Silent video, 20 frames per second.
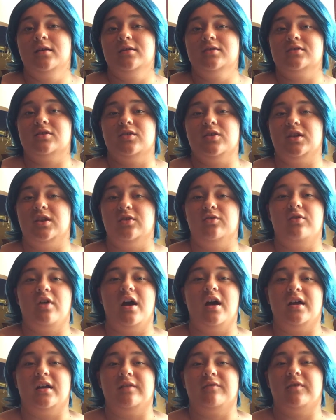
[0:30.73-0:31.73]
so that you
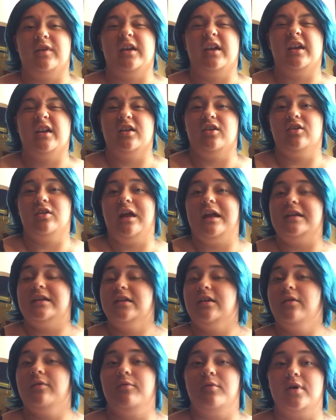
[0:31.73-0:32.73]
kind of can get a good
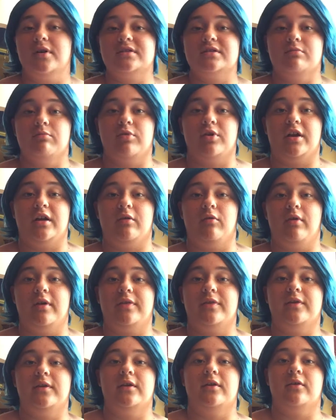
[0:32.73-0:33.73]
idea of what to bring
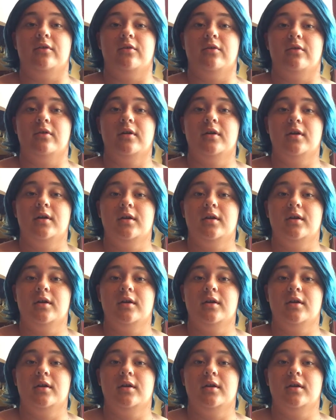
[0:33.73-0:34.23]
with you